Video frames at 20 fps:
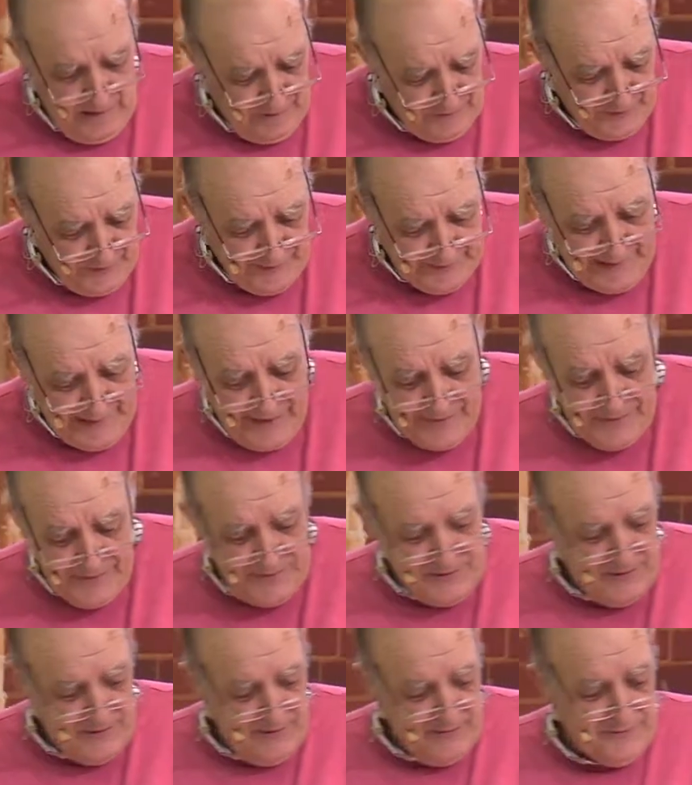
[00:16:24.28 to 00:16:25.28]
So they gathered
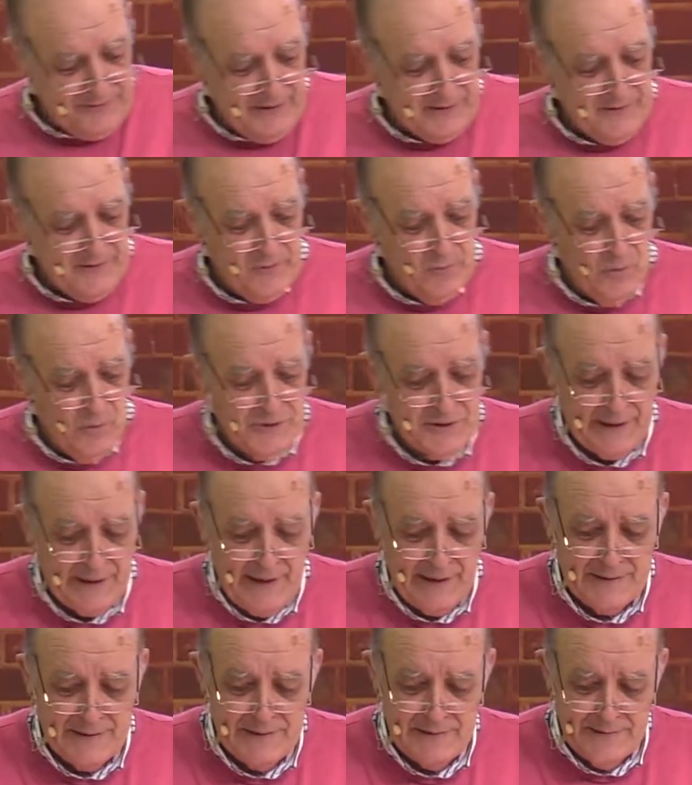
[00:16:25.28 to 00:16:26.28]
in front of the water
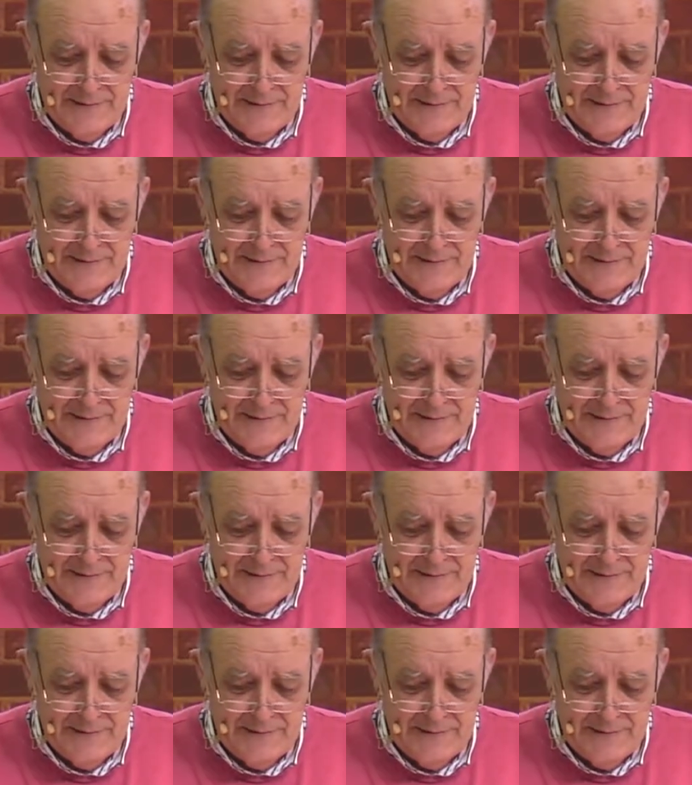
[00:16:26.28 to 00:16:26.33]
gate.